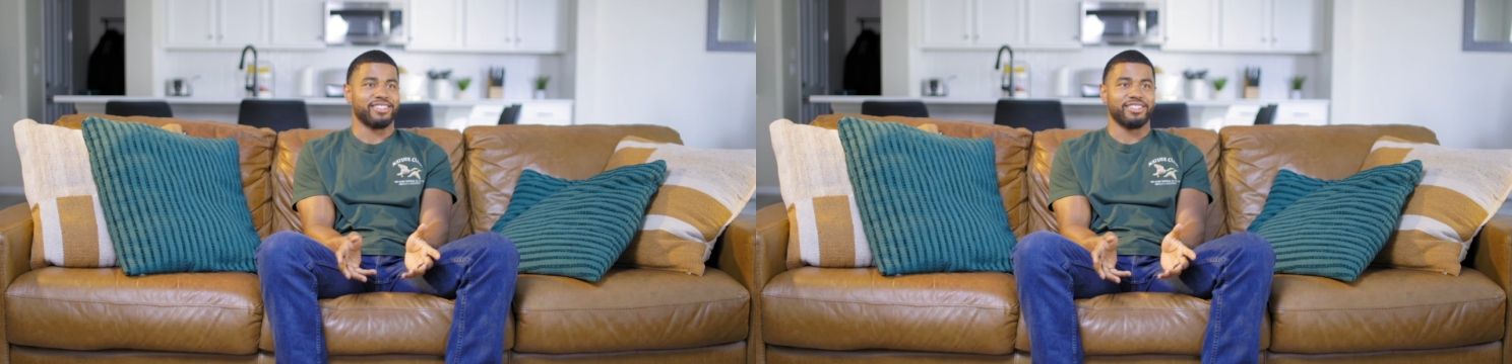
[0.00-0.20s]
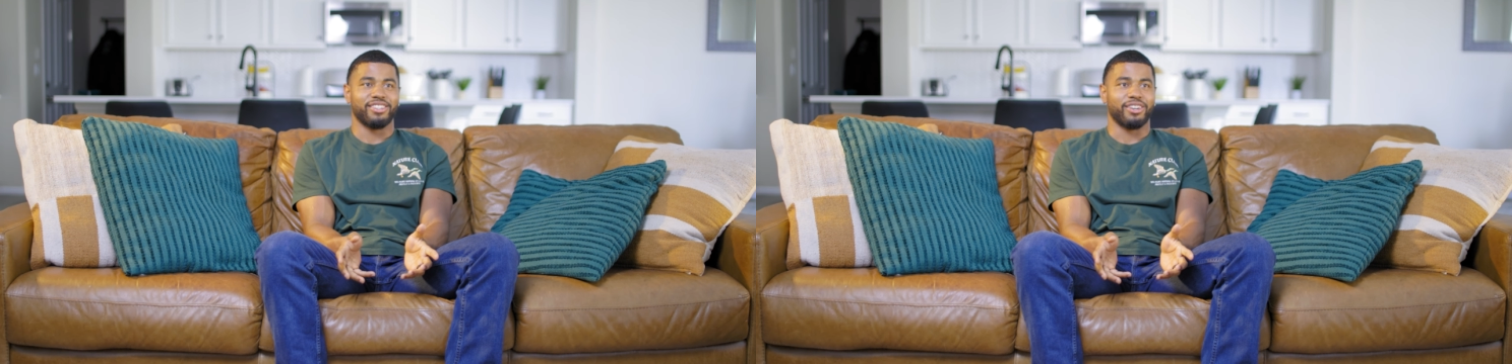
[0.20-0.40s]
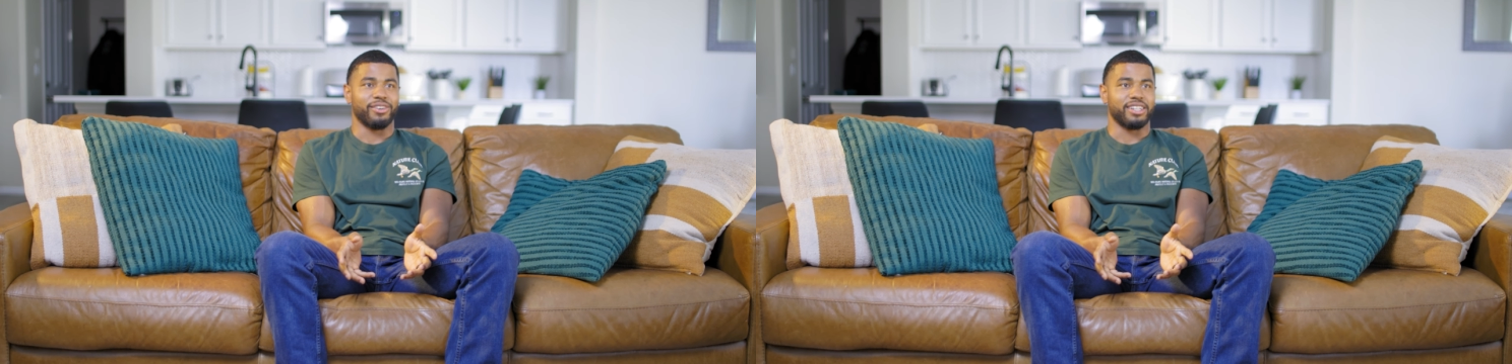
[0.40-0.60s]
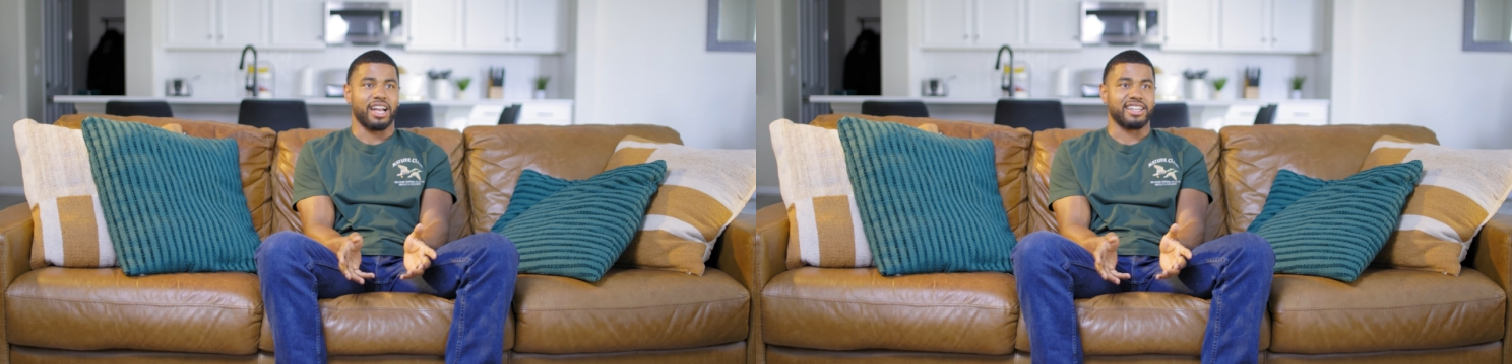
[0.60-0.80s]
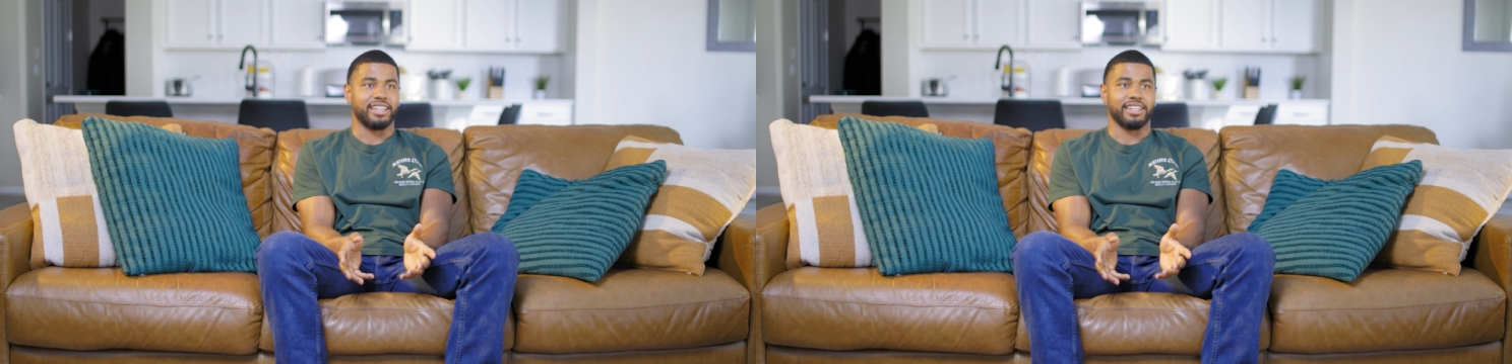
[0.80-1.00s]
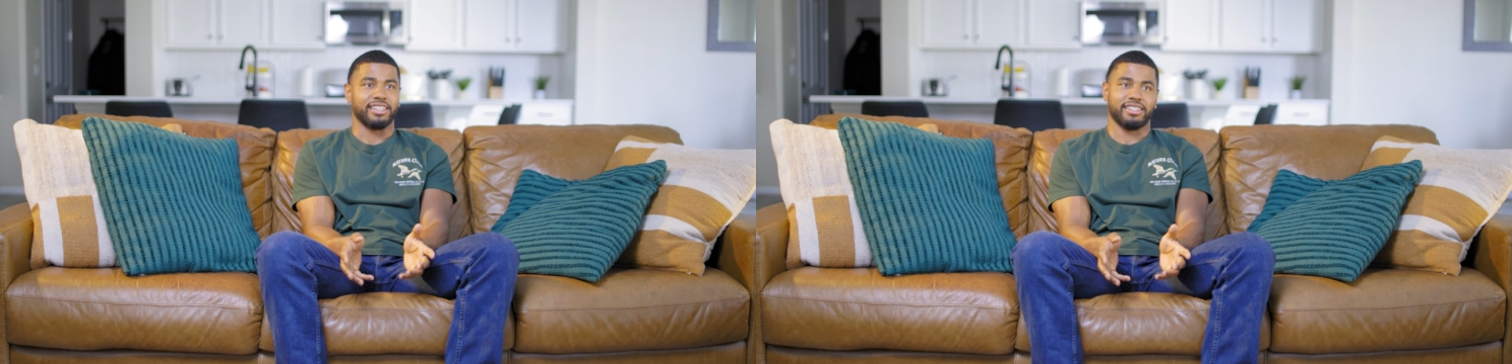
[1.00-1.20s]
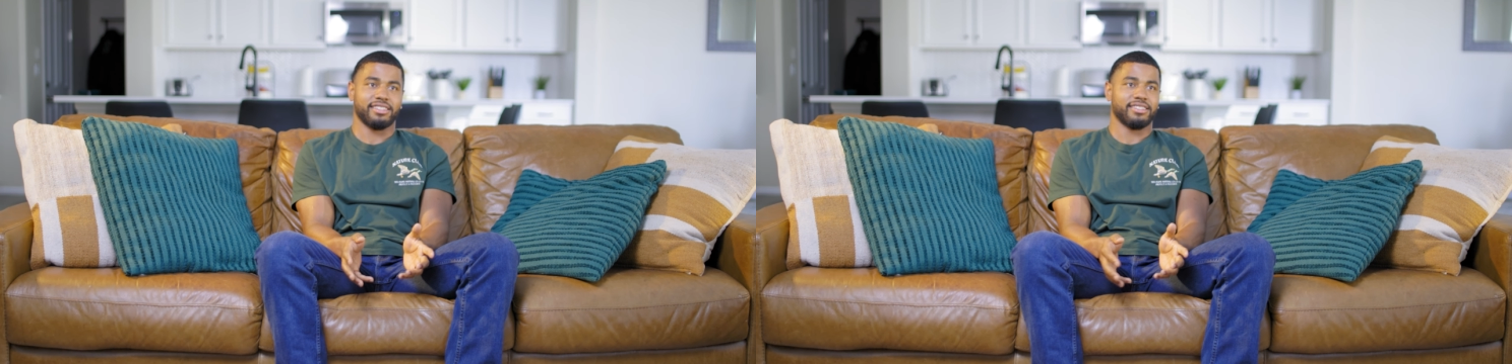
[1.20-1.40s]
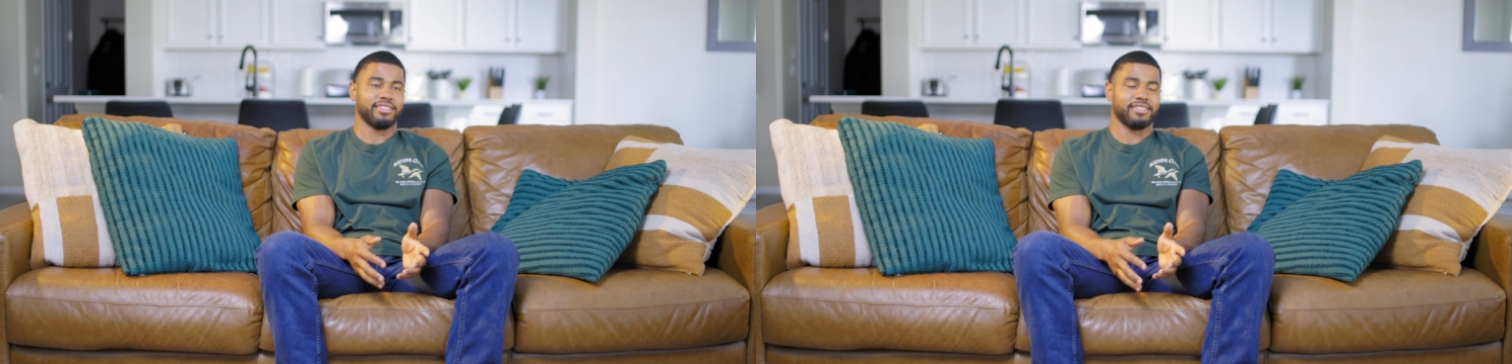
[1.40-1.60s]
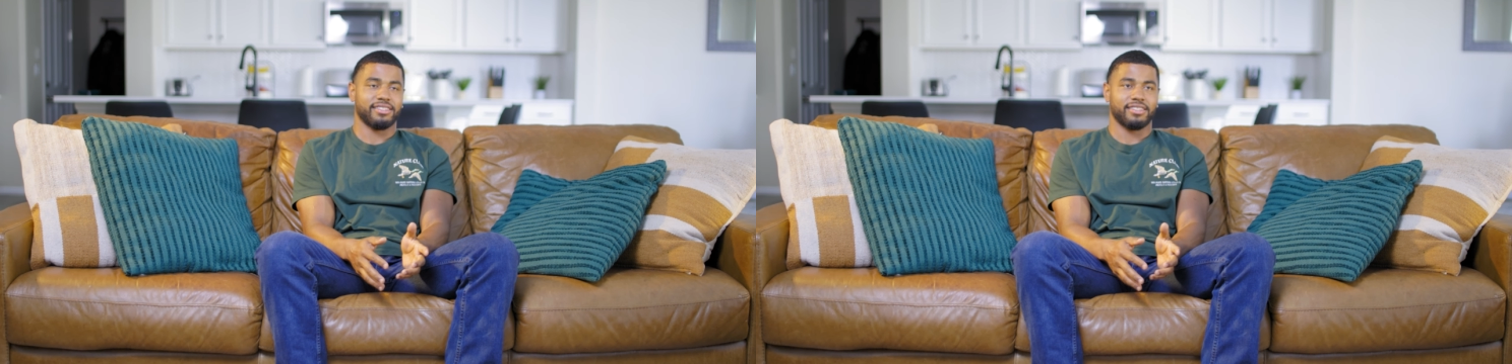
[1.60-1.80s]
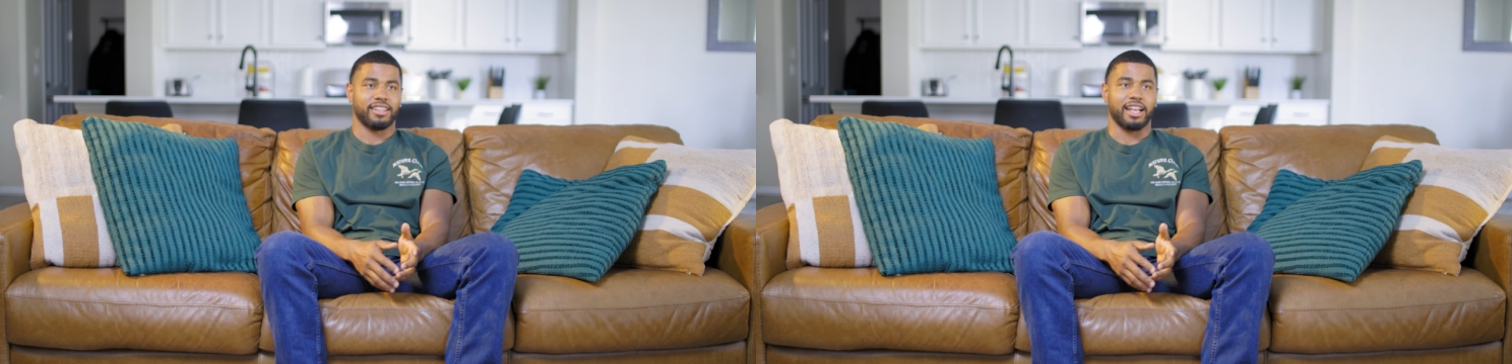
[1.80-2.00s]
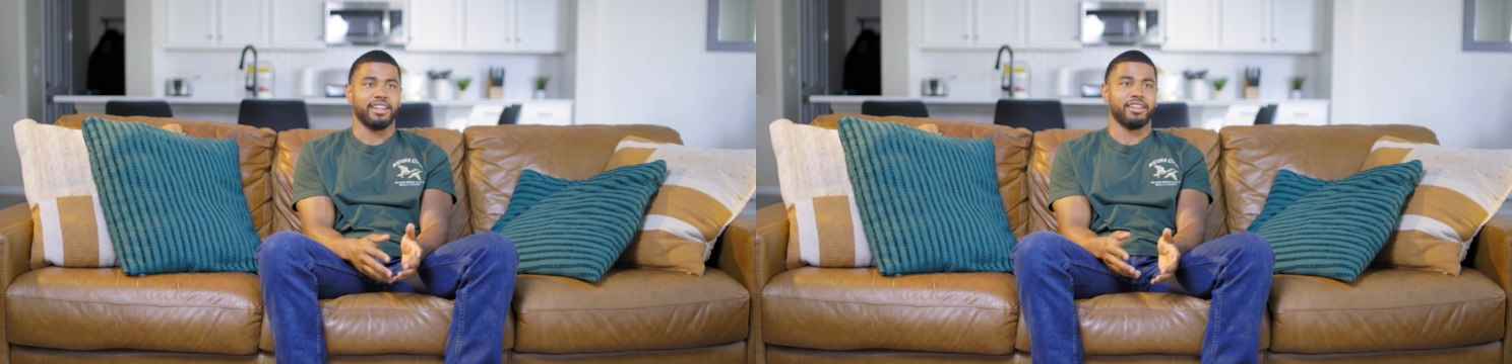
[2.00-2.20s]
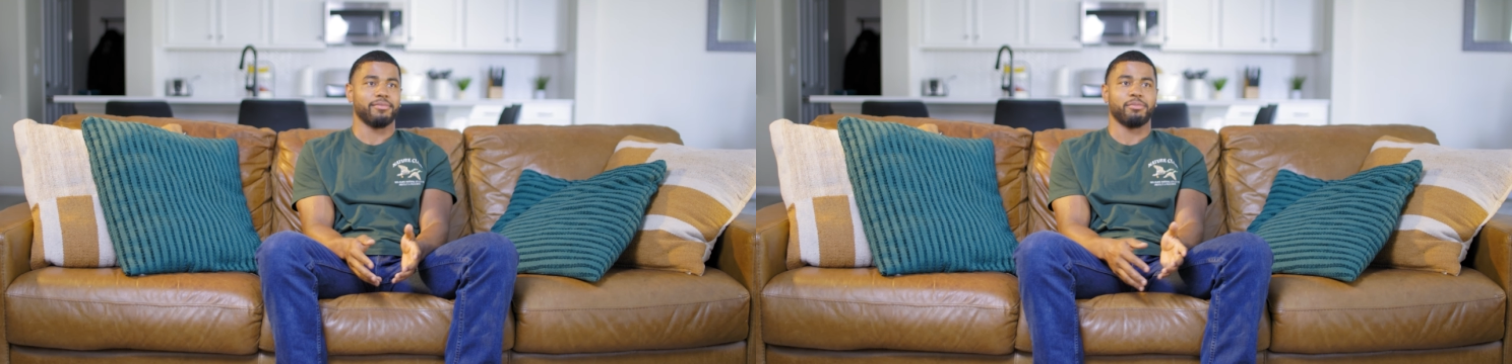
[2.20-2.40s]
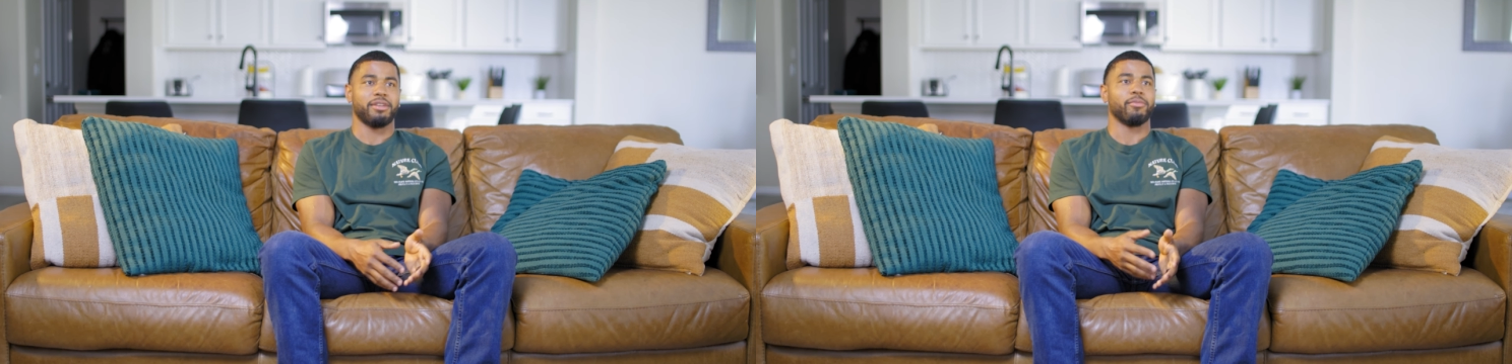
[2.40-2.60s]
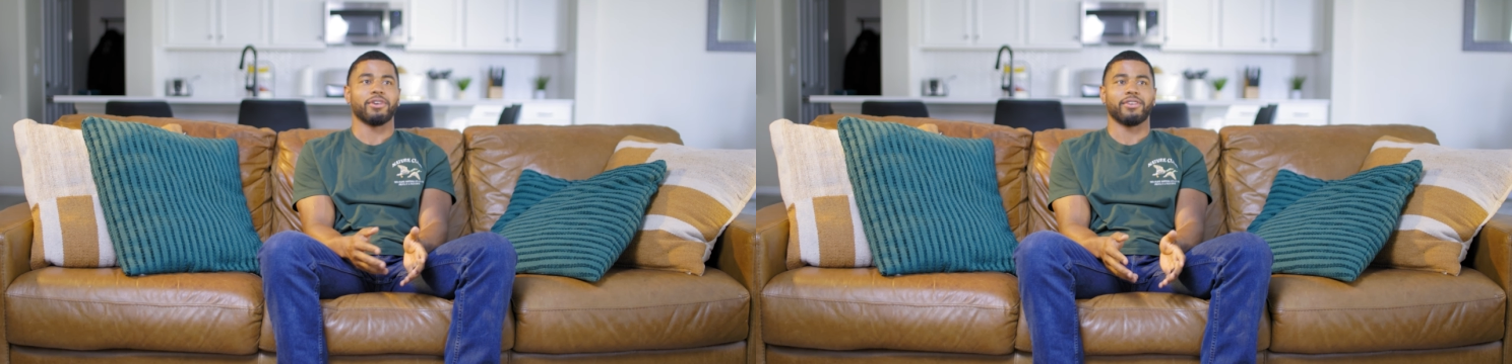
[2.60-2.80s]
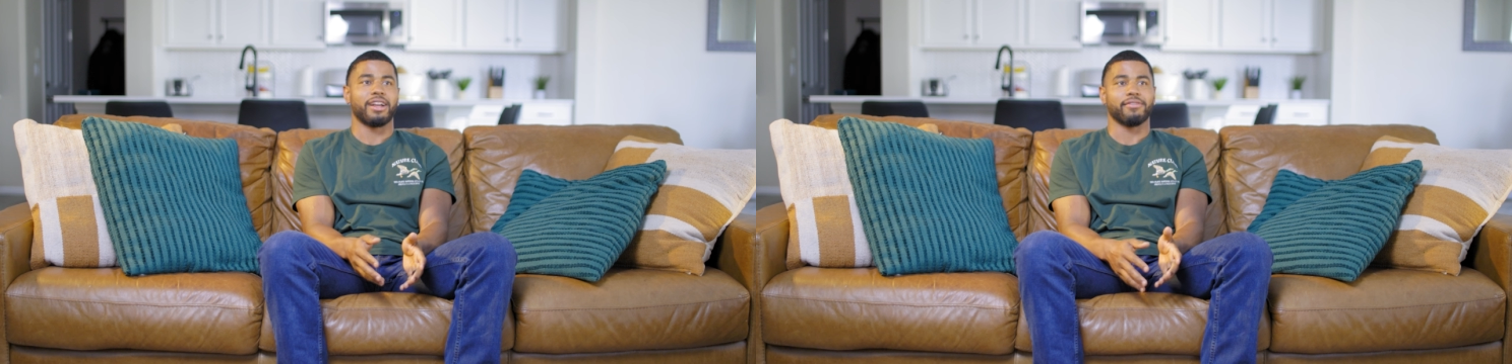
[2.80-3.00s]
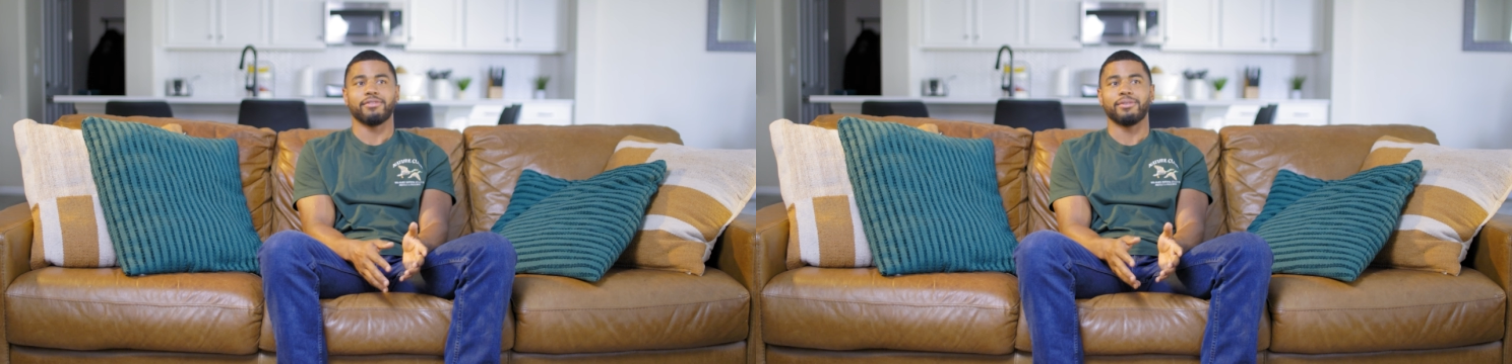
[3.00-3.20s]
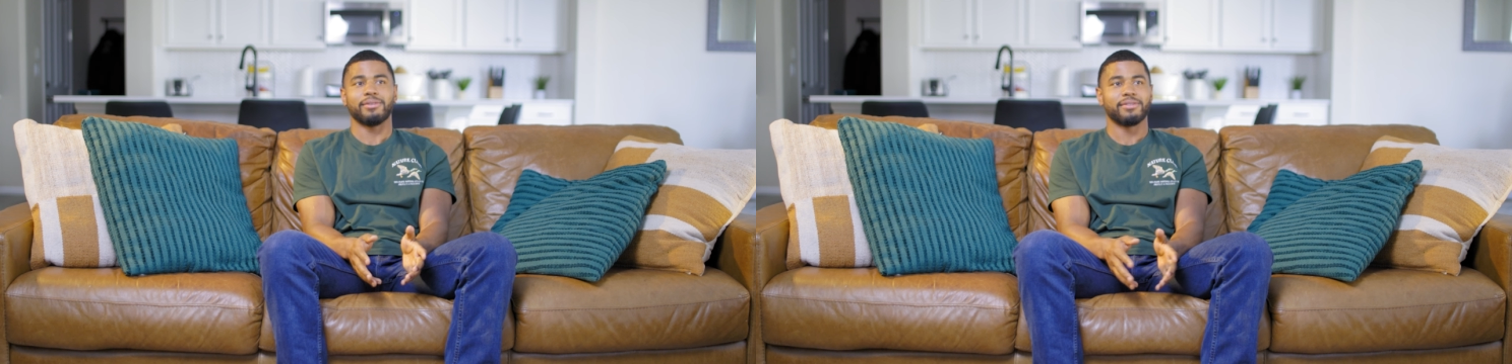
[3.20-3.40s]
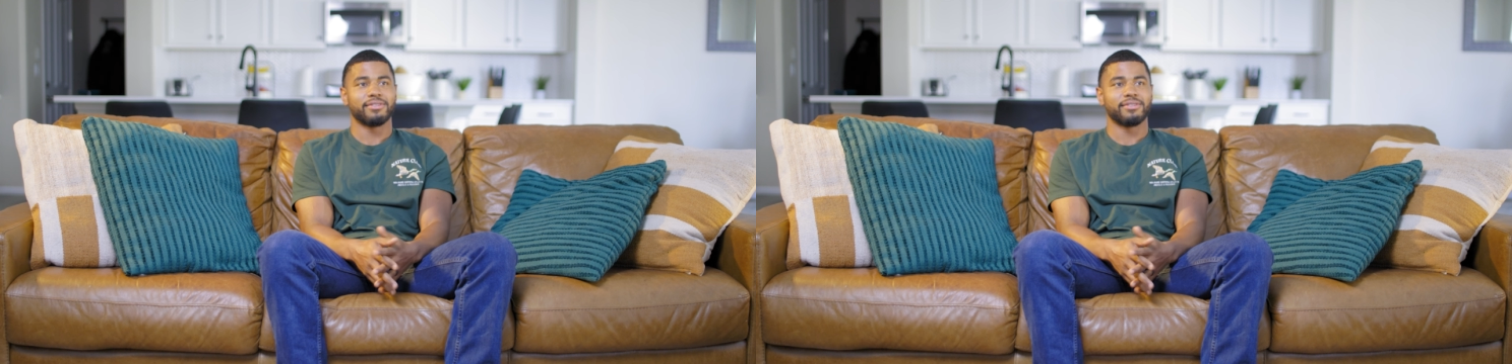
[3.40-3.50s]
You know, I couldn't be more grateful,